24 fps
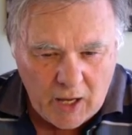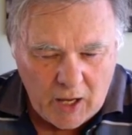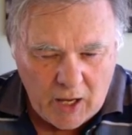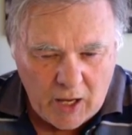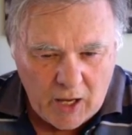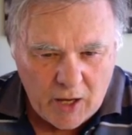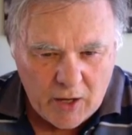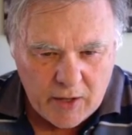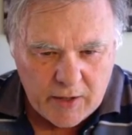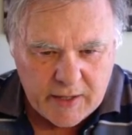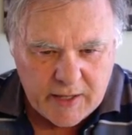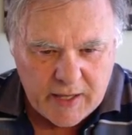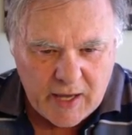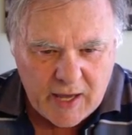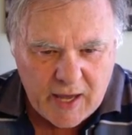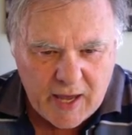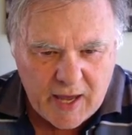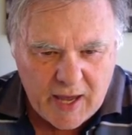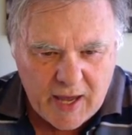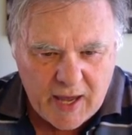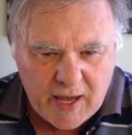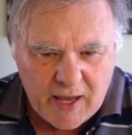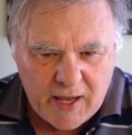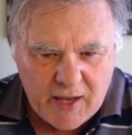
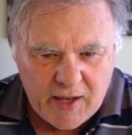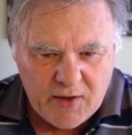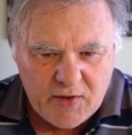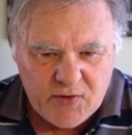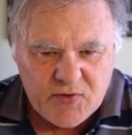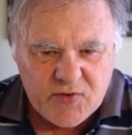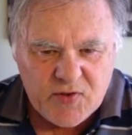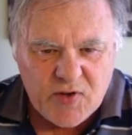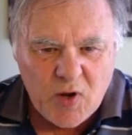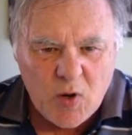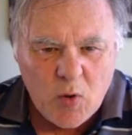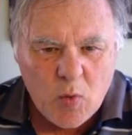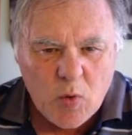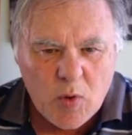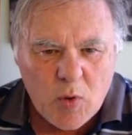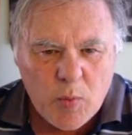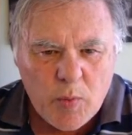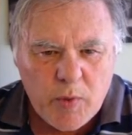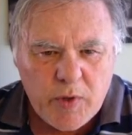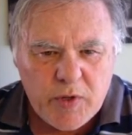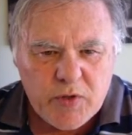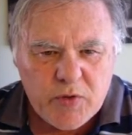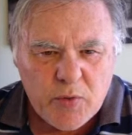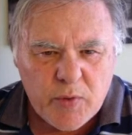Okay, so what are
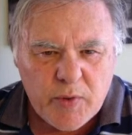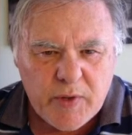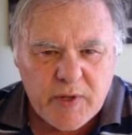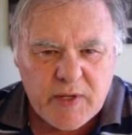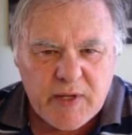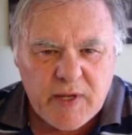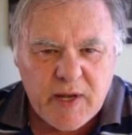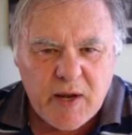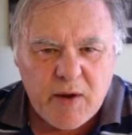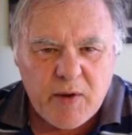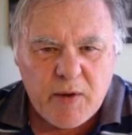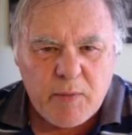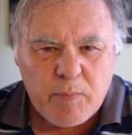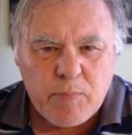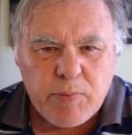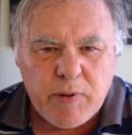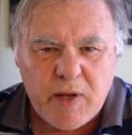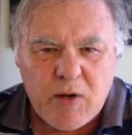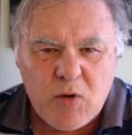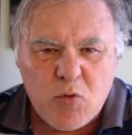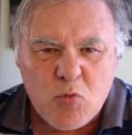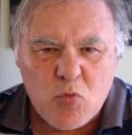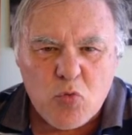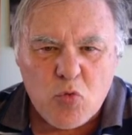we doing now? He
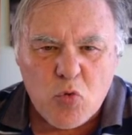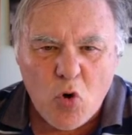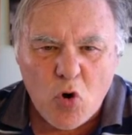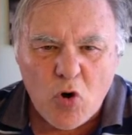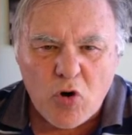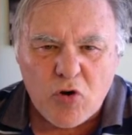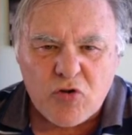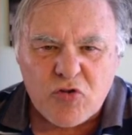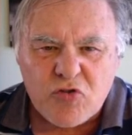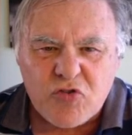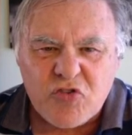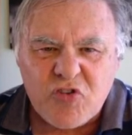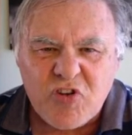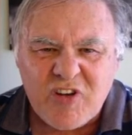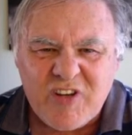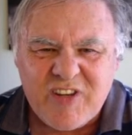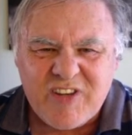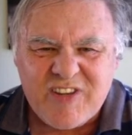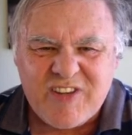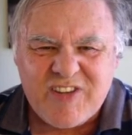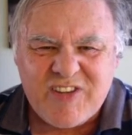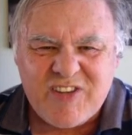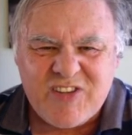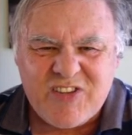played rook
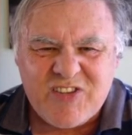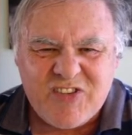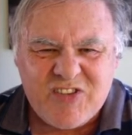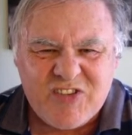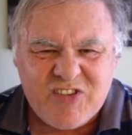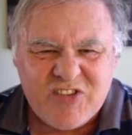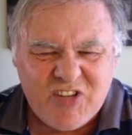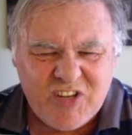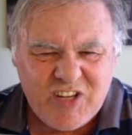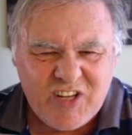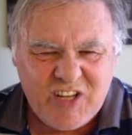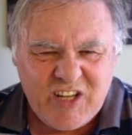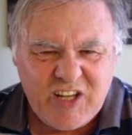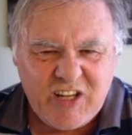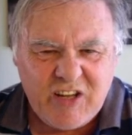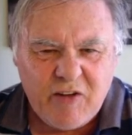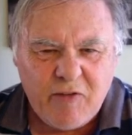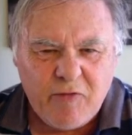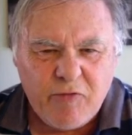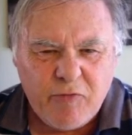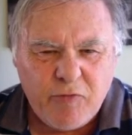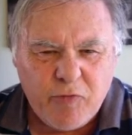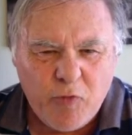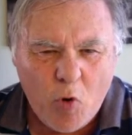to
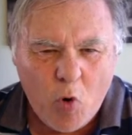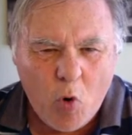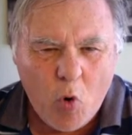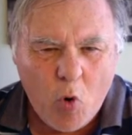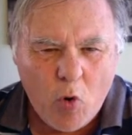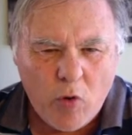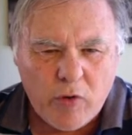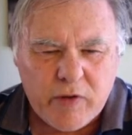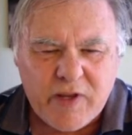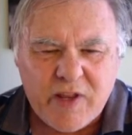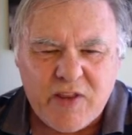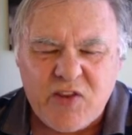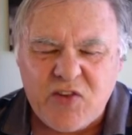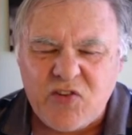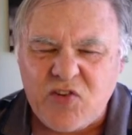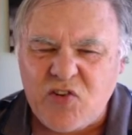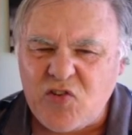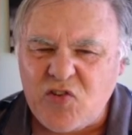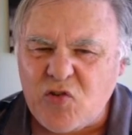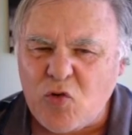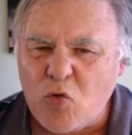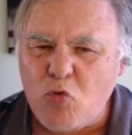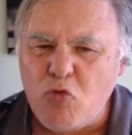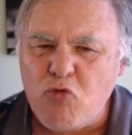d4. Now this
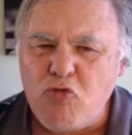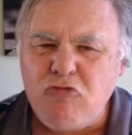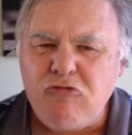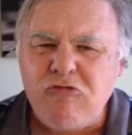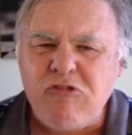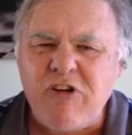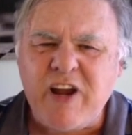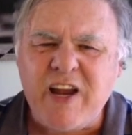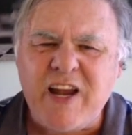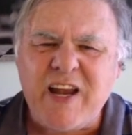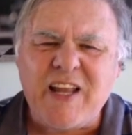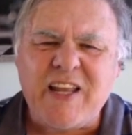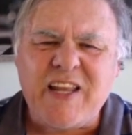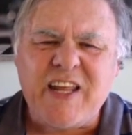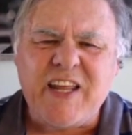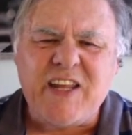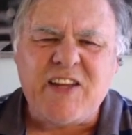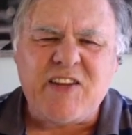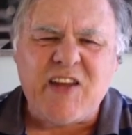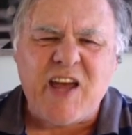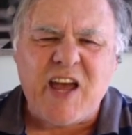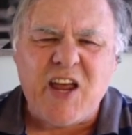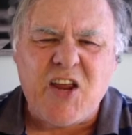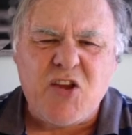is a really
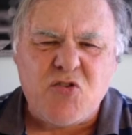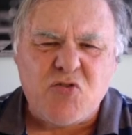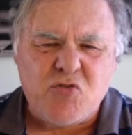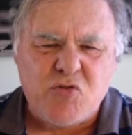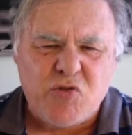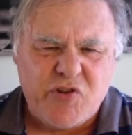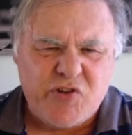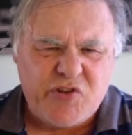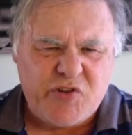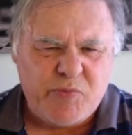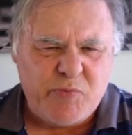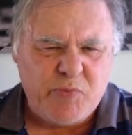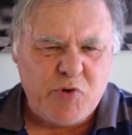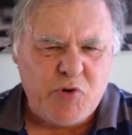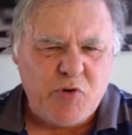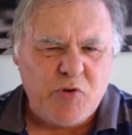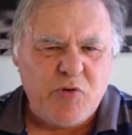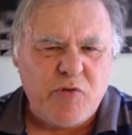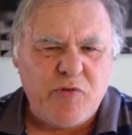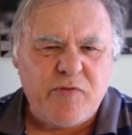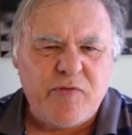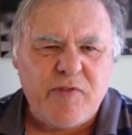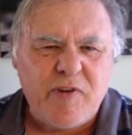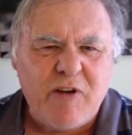dangerous
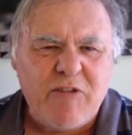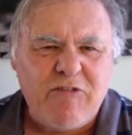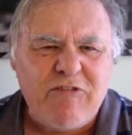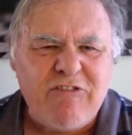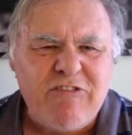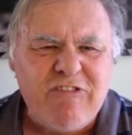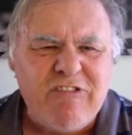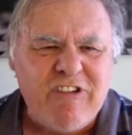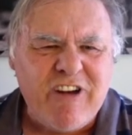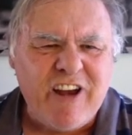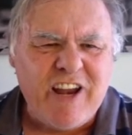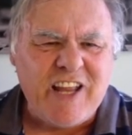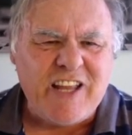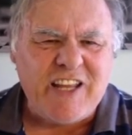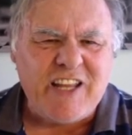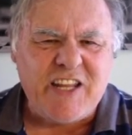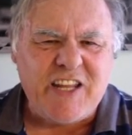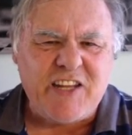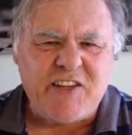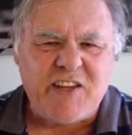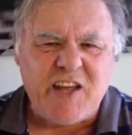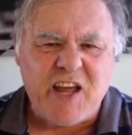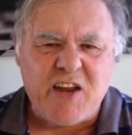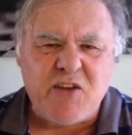move,
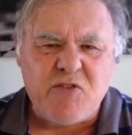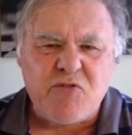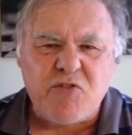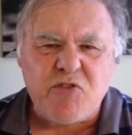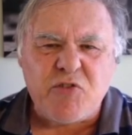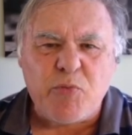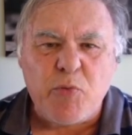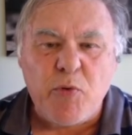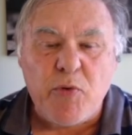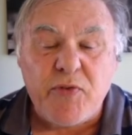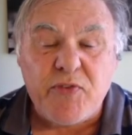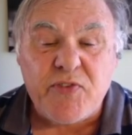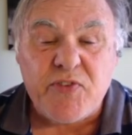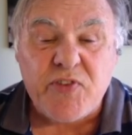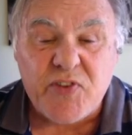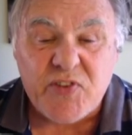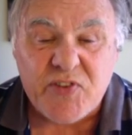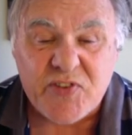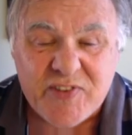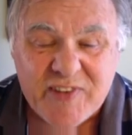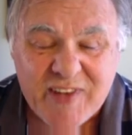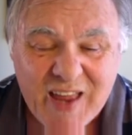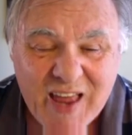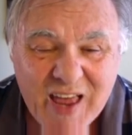It's a
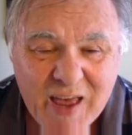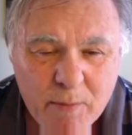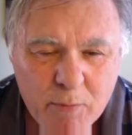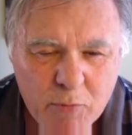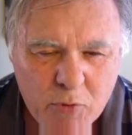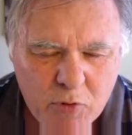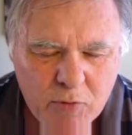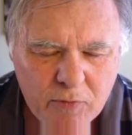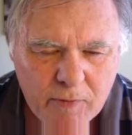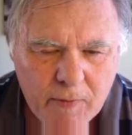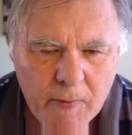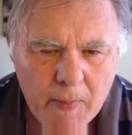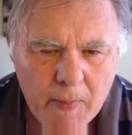star move.